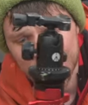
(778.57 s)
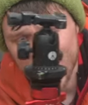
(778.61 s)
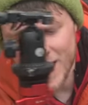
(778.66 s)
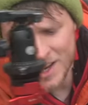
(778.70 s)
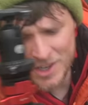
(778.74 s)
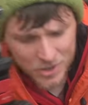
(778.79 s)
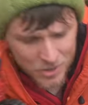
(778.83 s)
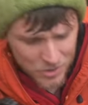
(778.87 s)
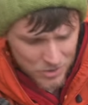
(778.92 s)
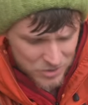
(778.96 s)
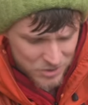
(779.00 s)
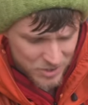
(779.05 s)

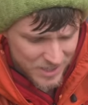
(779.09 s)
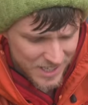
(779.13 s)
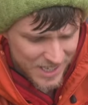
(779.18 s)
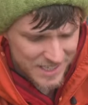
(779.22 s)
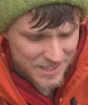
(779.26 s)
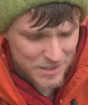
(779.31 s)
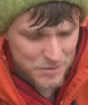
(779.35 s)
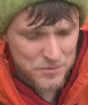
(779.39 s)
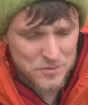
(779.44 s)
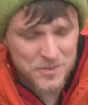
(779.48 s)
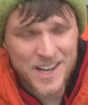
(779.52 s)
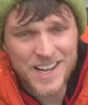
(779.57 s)
I also like
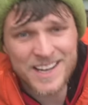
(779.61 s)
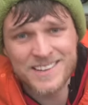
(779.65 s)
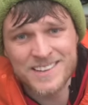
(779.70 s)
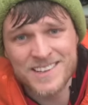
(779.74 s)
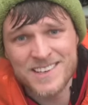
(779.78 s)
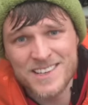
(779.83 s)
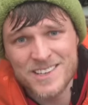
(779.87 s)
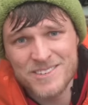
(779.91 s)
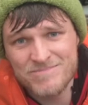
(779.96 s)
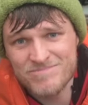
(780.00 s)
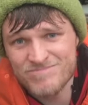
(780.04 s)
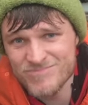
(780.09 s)
the fact
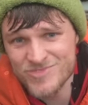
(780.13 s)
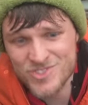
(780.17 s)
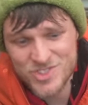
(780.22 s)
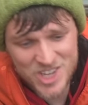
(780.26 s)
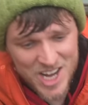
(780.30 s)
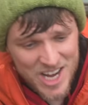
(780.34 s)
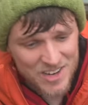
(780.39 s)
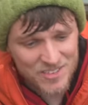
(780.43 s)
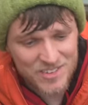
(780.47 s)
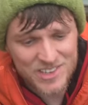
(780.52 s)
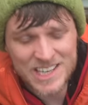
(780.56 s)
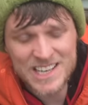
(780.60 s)
that it
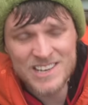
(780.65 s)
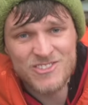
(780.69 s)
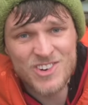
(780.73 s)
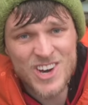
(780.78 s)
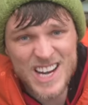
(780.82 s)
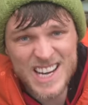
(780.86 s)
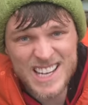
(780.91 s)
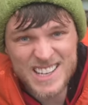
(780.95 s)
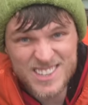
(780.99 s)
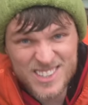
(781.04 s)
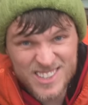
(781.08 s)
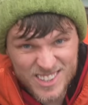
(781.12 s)
generally
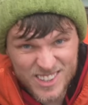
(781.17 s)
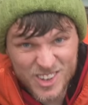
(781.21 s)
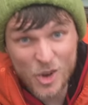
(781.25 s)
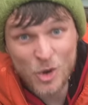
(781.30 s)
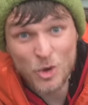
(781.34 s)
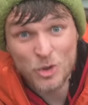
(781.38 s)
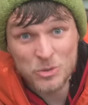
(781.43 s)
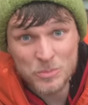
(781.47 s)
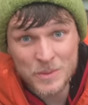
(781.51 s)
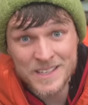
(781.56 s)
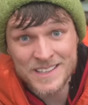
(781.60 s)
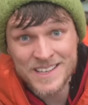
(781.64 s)
really
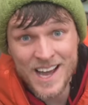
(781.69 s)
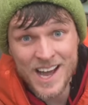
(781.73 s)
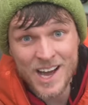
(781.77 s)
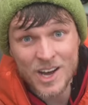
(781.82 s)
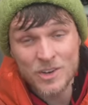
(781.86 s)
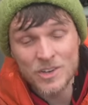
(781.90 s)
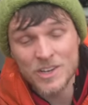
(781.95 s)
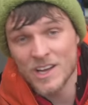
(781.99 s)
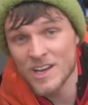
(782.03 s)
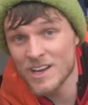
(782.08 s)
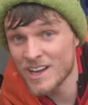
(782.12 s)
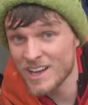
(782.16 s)
slows me
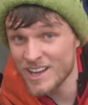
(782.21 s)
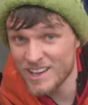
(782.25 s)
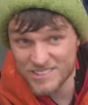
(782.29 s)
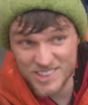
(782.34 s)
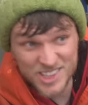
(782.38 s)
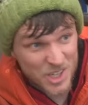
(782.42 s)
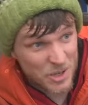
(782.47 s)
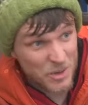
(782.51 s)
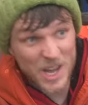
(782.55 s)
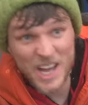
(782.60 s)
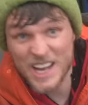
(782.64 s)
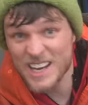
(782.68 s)
down, you know,